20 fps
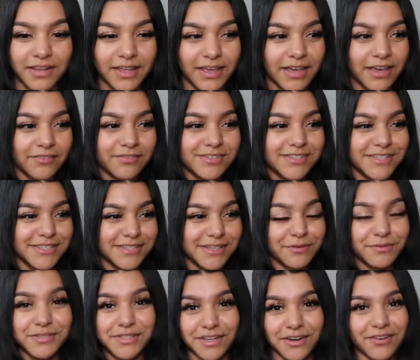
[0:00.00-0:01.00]
Like, ever since I
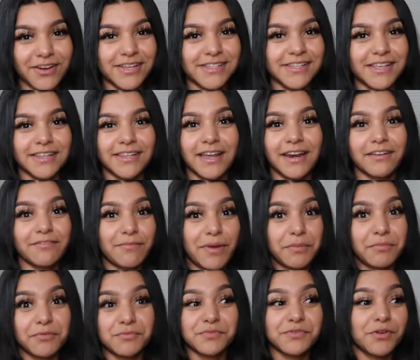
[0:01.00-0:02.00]
was little, I said that if my
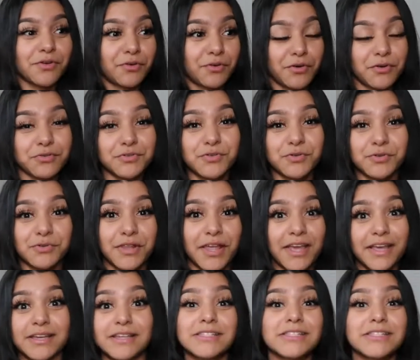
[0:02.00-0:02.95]
boobs don't grow to like